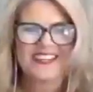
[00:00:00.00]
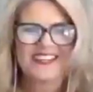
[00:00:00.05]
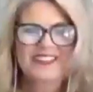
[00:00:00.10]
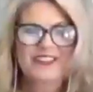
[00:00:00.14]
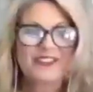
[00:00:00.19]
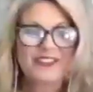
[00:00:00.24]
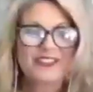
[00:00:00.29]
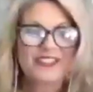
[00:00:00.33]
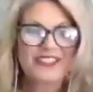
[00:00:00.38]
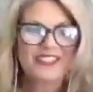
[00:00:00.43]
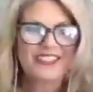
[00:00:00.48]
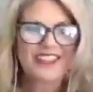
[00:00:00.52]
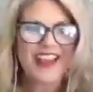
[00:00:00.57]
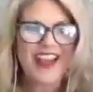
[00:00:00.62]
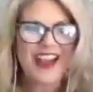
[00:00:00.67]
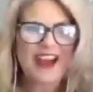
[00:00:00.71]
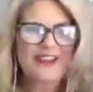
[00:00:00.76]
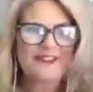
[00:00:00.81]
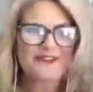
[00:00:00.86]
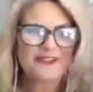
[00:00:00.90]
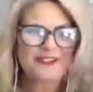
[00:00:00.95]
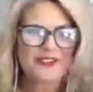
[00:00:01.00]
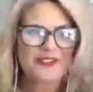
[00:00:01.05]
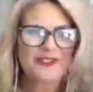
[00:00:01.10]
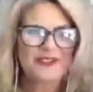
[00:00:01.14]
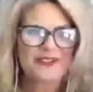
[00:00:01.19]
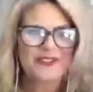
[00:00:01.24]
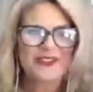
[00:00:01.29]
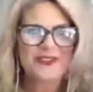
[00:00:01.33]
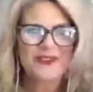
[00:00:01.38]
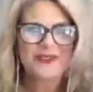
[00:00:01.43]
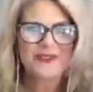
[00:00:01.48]
Good
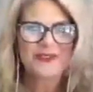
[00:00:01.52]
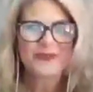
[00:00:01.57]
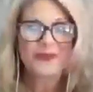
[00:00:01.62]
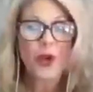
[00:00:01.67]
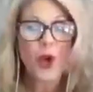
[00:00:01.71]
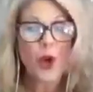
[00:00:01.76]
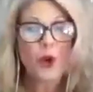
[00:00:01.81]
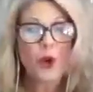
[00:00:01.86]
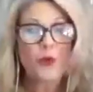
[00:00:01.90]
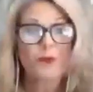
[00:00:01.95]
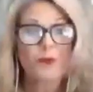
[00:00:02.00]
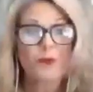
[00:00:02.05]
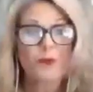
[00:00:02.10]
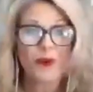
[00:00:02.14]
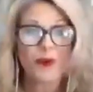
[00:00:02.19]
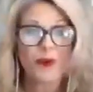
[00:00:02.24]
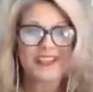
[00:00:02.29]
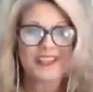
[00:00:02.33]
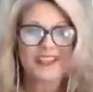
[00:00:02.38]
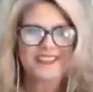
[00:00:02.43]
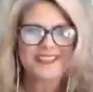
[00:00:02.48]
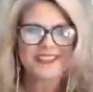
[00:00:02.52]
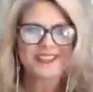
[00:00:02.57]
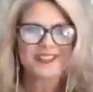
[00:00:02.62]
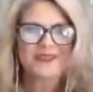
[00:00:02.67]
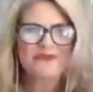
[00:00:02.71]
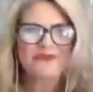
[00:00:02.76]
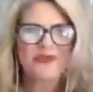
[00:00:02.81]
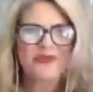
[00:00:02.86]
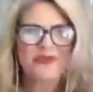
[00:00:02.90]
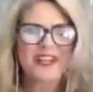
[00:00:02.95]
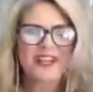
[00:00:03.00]
afternoon. Oh, morning. It's
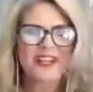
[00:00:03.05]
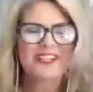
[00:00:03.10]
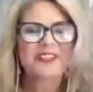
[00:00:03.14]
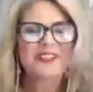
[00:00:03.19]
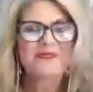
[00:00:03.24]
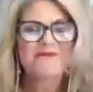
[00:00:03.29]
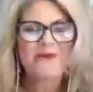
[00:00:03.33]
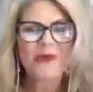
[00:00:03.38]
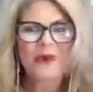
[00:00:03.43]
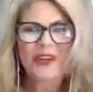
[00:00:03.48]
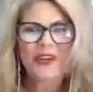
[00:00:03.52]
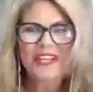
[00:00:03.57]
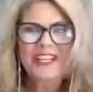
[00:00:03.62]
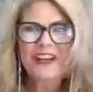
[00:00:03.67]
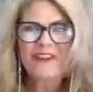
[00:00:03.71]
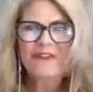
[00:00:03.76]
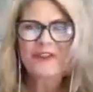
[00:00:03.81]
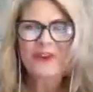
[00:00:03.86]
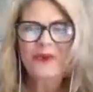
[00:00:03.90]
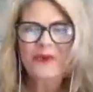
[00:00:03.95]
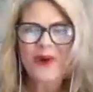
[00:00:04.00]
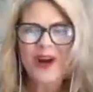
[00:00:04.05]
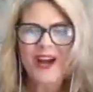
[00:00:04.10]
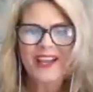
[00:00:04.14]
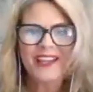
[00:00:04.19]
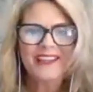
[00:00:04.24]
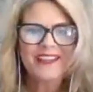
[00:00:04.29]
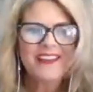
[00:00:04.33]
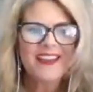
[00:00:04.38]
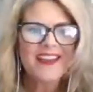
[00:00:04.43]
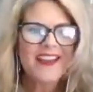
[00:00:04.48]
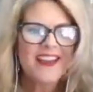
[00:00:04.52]
still morning. Good morning,
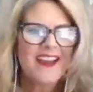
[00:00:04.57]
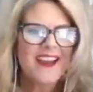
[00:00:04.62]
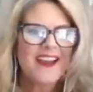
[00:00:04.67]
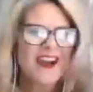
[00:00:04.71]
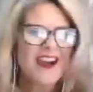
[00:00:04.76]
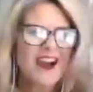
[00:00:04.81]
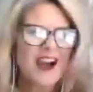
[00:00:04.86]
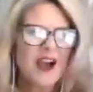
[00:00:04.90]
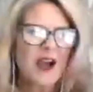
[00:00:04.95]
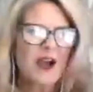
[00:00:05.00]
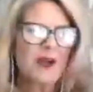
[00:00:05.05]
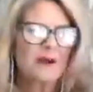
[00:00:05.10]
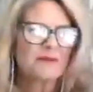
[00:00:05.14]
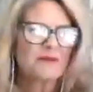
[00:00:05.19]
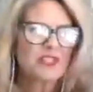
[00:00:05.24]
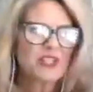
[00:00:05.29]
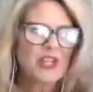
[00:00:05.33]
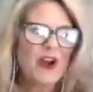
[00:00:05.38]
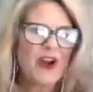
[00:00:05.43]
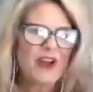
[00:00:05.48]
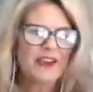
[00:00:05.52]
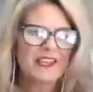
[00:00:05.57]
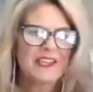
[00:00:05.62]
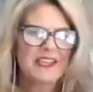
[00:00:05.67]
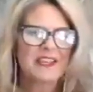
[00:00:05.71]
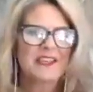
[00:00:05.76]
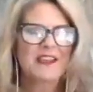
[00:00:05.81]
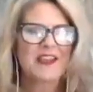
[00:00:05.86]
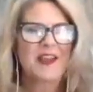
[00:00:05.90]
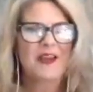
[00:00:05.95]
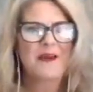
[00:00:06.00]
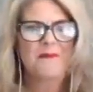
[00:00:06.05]
everyone.
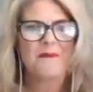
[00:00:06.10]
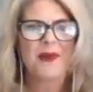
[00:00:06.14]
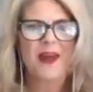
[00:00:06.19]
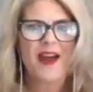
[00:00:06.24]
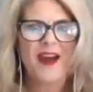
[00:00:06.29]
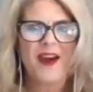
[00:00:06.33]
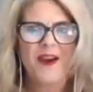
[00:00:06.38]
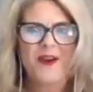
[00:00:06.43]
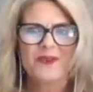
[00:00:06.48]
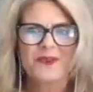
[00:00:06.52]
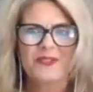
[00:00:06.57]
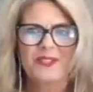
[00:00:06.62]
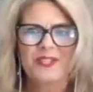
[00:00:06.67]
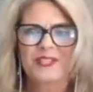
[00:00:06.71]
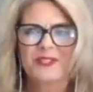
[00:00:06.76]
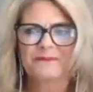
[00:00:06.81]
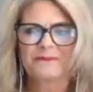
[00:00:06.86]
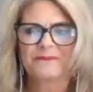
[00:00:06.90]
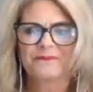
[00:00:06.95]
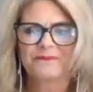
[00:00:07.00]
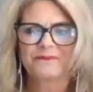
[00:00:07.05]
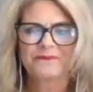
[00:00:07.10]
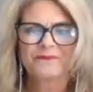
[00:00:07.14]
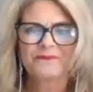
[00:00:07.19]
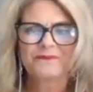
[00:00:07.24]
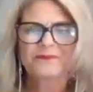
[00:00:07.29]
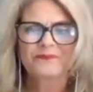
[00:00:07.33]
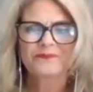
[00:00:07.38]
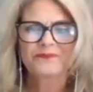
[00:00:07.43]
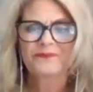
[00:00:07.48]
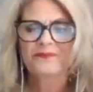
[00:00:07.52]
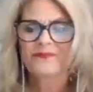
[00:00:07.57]
Talking about
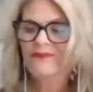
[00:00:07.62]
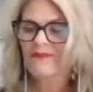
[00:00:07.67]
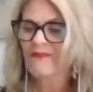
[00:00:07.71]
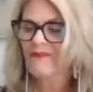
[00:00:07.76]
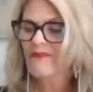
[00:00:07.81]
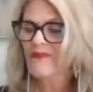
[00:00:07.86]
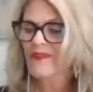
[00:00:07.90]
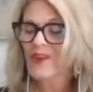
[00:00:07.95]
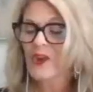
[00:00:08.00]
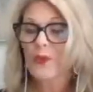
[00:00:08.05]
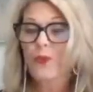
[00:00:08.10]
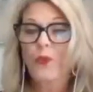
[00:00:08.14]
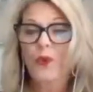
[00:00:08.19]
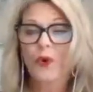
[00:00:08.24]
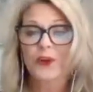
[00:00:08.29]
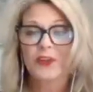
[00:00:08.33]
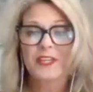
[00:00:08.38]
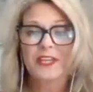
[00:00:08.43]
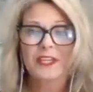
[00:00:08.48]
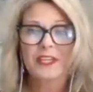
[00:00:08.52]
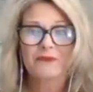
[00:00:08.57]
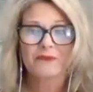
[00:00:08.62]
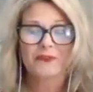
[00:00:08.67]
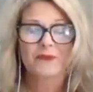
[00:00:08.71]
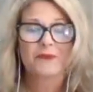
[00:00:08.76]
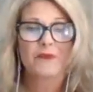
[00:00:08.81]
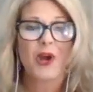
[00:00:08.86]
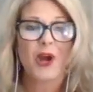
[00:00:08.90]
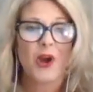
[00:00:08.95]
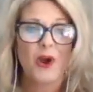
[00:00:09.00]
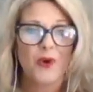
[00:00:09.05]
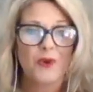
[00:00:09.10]
working
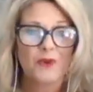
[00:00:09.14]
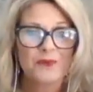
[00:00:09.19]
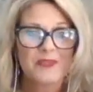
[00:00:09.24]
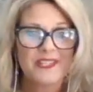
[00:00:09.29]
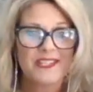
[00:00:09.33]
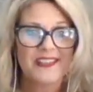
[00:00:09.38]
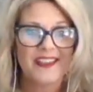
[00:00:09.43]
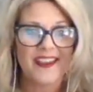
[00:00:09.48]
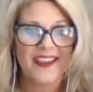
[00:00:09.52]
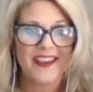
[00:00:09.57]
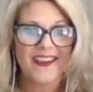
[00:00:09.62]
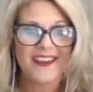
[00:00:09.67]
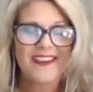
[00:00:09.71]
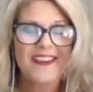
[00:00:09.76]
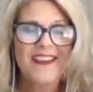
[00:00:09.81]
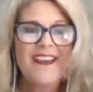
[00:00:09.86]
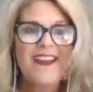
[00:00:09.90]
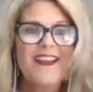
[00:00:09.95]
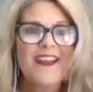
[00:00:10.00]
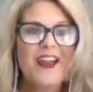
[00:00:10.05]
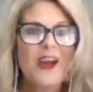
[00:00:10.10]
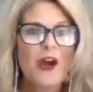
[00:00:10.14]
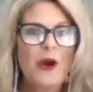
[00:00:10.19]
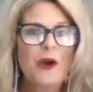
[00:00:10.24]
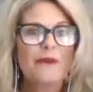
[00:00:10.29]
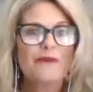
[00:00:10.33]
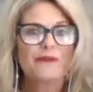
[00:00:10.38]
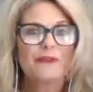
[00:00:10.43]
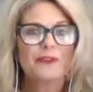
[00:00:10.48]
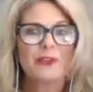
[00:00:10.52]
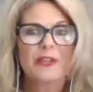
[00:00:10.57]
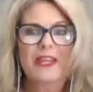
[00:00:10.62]
from home today.
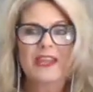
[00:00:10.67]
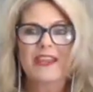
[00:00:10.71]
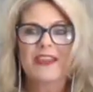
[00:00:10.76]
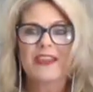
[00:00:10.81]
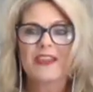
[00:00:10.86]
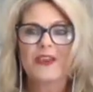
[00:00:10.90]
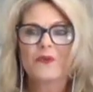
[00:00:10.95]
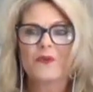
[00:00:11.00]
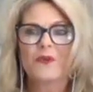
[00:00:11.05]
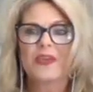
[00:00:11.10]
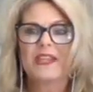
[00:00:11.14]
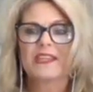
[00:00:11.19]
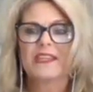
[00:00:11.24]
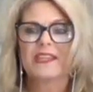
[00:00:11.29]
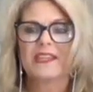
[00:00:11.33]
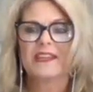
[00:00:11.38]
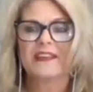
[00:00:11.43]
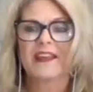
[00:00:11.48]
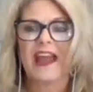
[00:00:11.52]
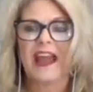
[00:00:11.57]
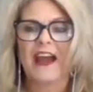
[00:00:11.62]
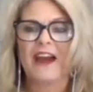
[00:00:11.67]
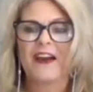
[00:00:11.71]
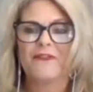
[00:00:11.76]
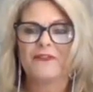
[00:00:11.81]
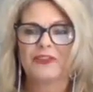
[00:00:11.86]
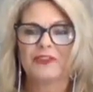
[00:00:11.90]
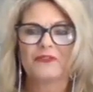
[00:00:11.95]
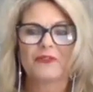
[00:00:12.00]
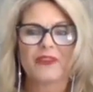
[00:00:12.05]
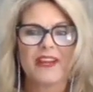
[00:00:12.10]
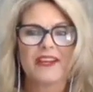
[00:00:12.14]
Hopefully, we can have
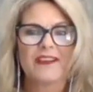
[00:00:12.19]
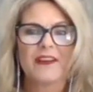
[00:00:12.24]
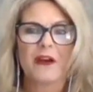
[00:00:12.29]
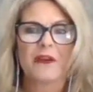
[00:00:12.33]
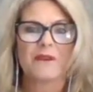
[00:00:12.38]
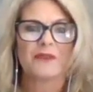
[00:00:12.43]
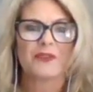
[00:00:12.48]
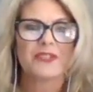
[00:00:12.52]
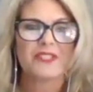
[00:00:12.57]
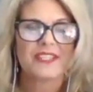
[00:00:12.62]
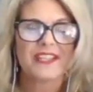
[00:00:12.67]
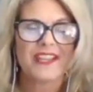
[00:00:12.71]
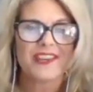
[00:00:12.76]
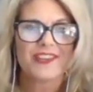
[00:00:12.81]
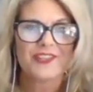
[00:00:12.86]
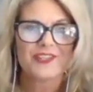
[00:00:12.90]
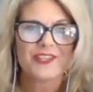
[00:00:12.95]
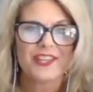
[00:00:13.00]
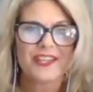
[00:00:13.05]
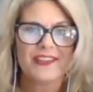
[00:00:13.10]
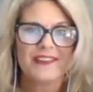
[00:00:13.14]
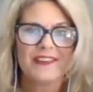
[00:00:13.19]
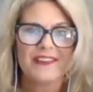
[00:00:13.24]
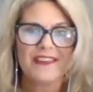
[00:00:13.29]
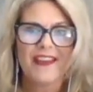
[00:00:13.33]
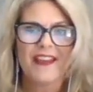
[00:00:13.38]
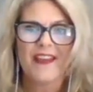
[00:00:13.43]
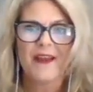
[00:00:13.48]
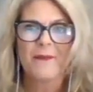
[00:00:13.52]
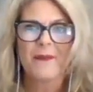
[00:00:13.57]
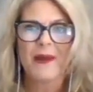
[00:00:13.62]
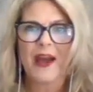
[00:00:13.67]
a great
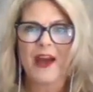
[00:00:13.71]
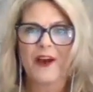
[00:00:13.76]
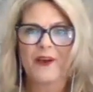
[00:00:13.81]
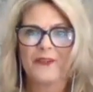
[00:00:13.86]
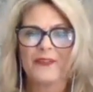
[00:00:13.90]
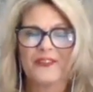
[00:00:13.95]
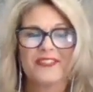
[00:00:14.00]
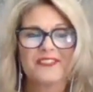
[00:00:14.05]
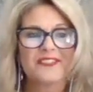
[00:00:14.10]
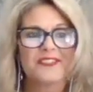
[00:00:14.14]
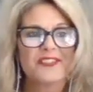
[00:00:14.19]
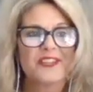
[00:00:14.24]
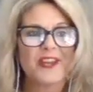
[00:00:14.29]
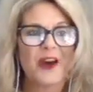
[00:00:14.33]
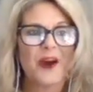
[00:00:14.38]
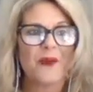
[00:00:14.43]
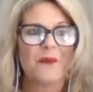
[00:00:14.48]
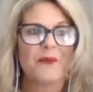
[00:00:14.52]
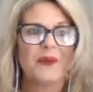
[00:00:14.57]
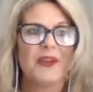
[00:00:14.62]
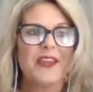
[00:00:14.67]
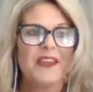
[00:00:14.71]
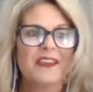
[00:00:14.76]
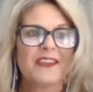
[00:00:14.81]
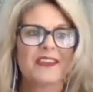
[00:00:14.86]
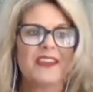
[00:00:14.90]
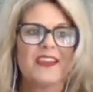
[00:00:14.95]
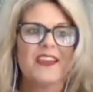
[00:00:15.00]
conversation about this topic